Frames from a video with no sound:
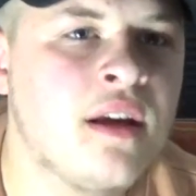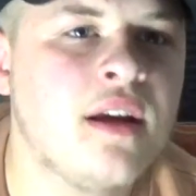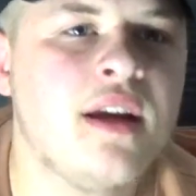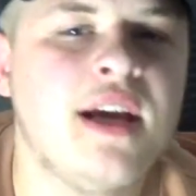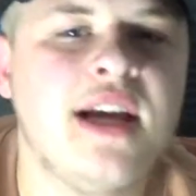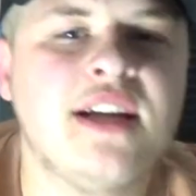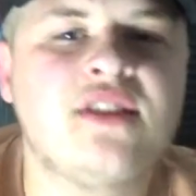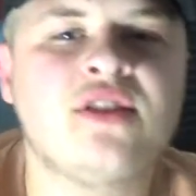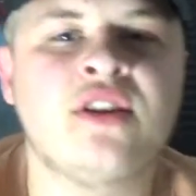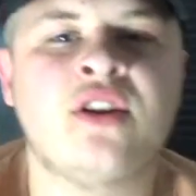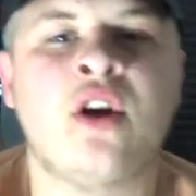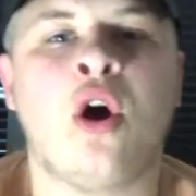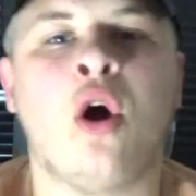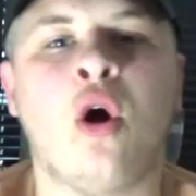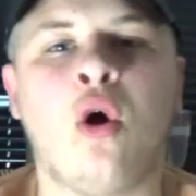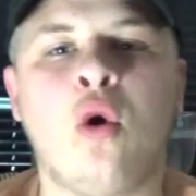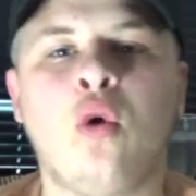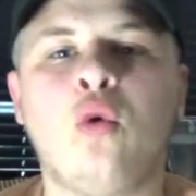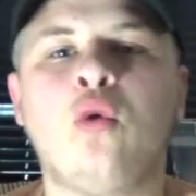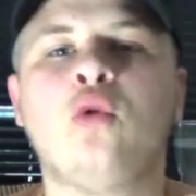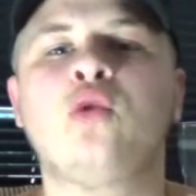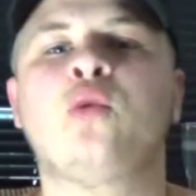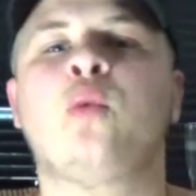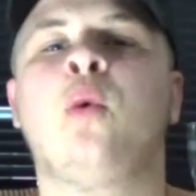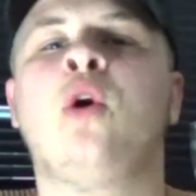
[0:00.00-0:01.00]
It's an
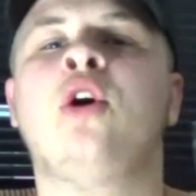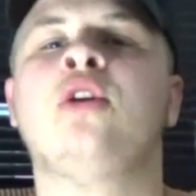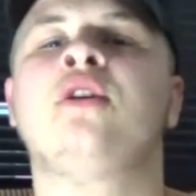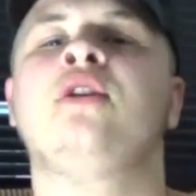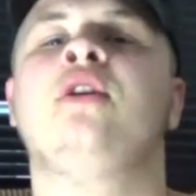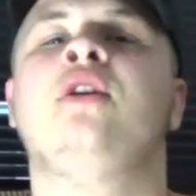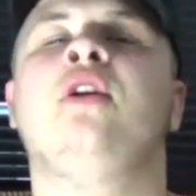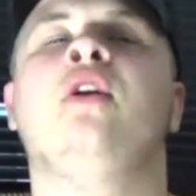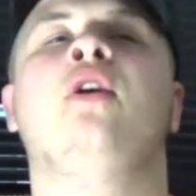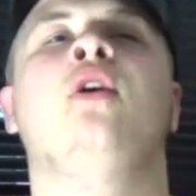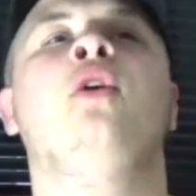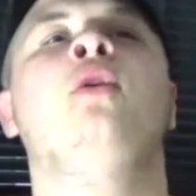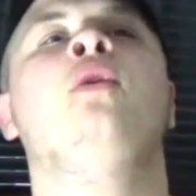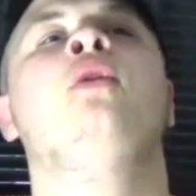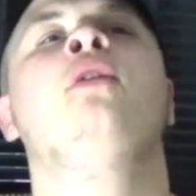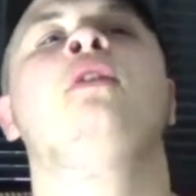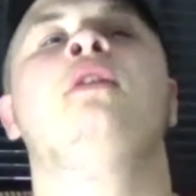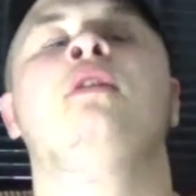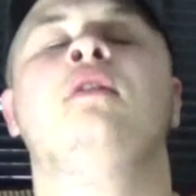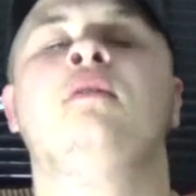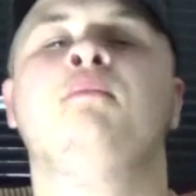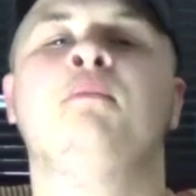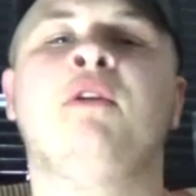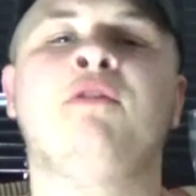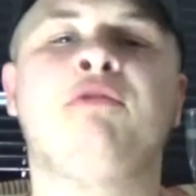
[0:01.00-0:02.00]
old one, you know.
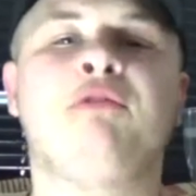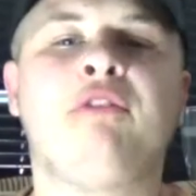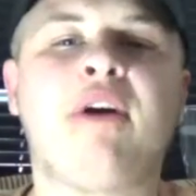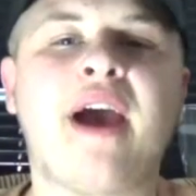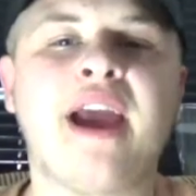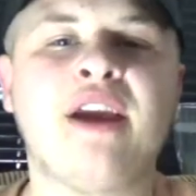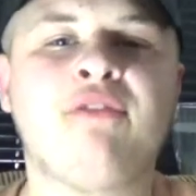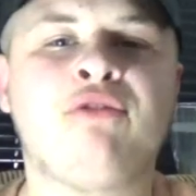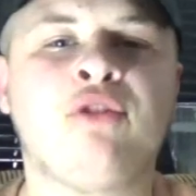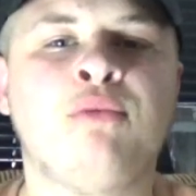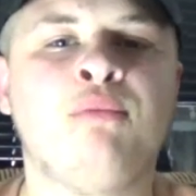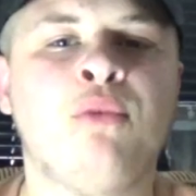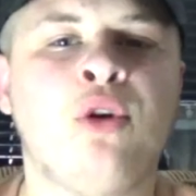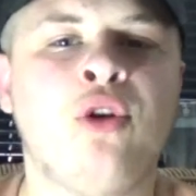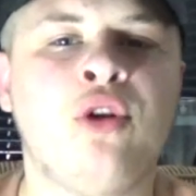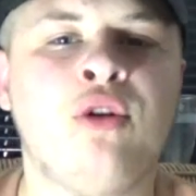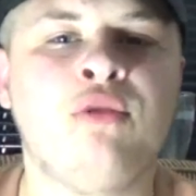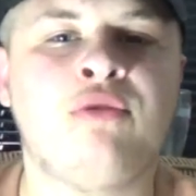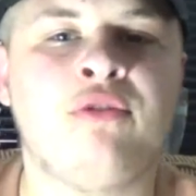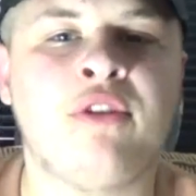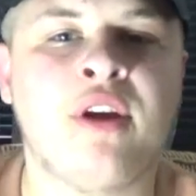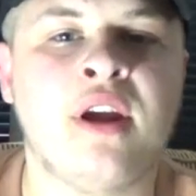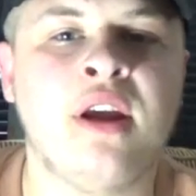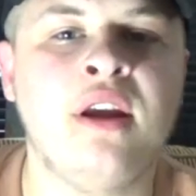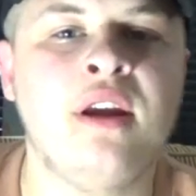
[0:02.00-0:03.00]
My favourite
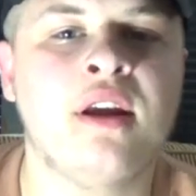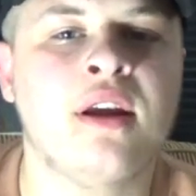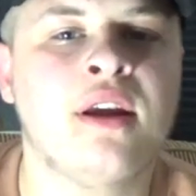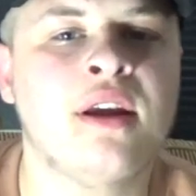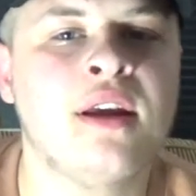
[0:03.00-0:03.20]
movie